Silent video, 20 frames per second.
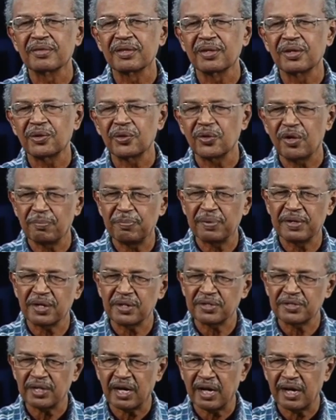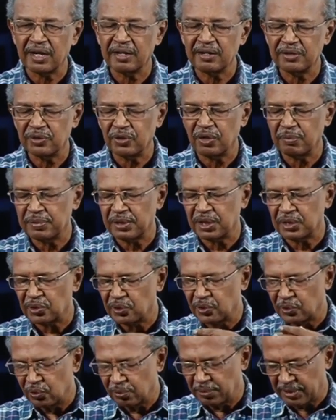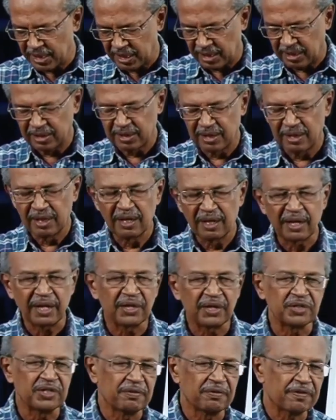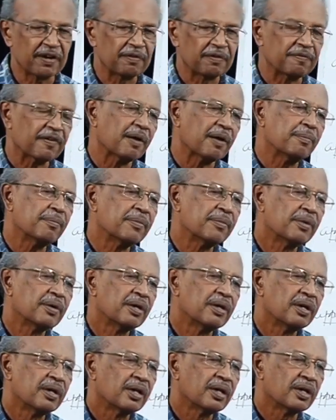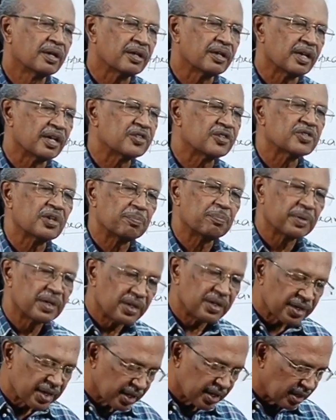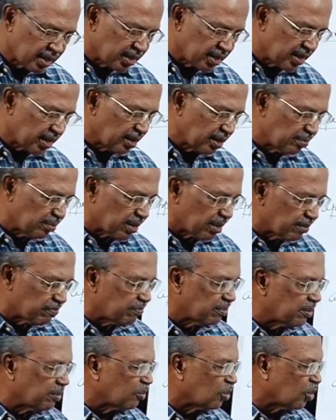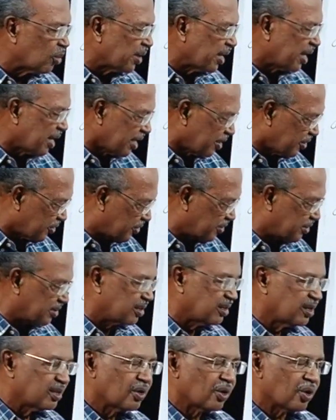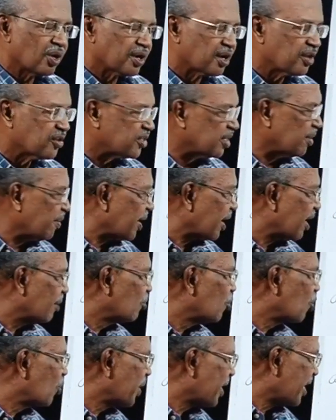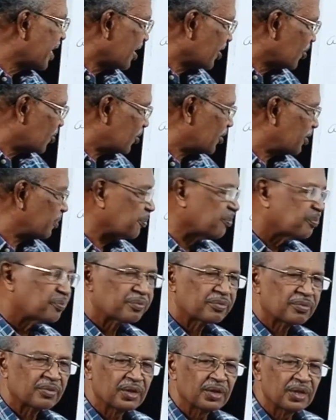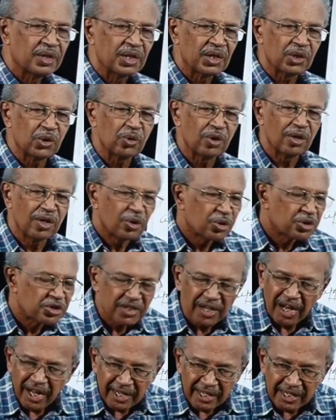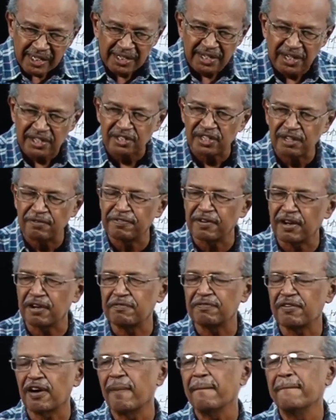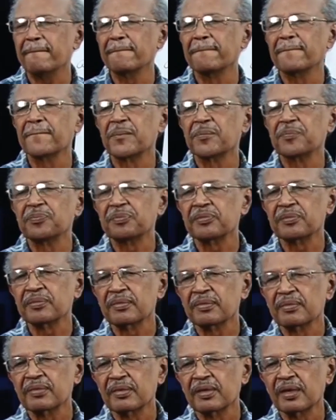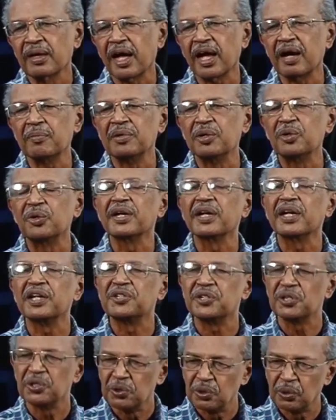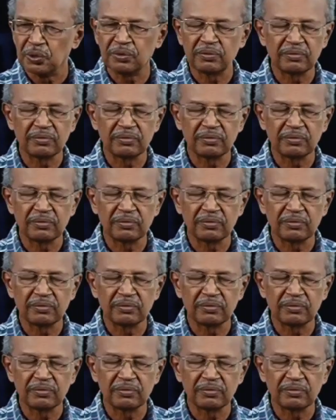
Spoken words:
You appear gloomy. He is different from he is appearing in a number of movies or in several movies. You look tired is different from I am looking at you.